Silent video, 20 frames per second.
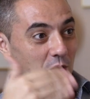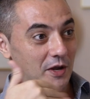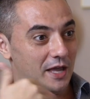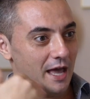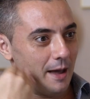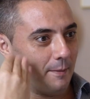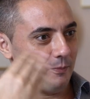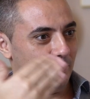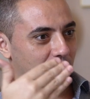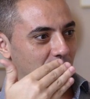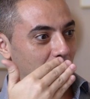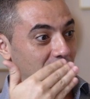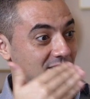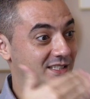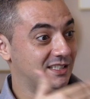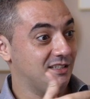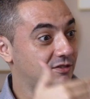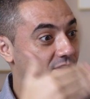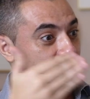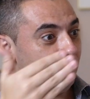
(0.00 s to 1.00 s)
gap that
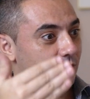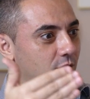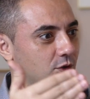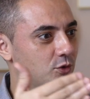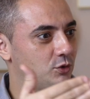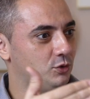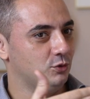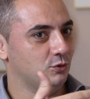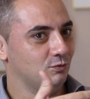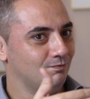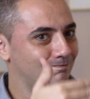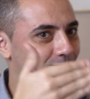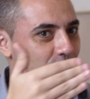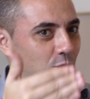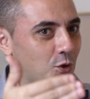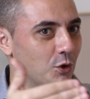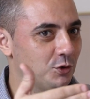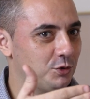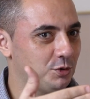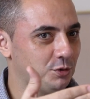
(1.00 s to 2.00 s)
was difficult to
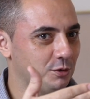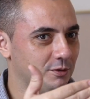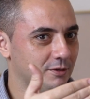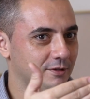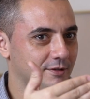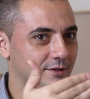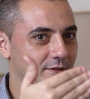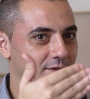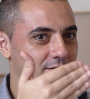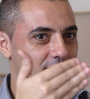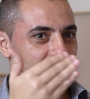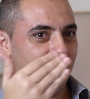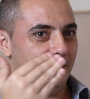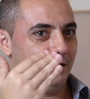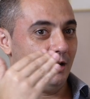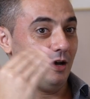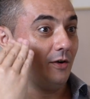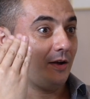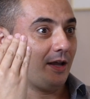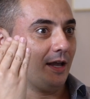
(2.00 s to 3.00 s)
go through.
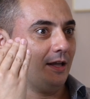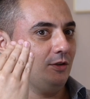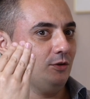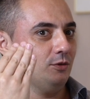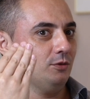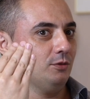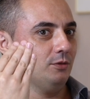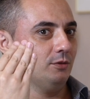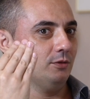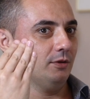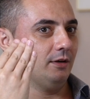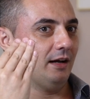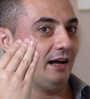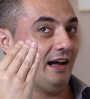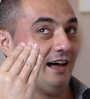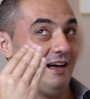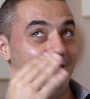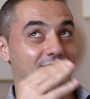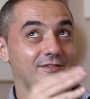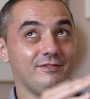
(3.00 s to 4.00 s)
How can you
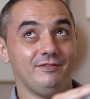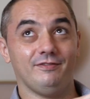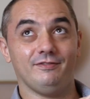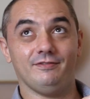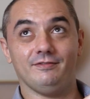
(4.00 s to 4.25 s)
have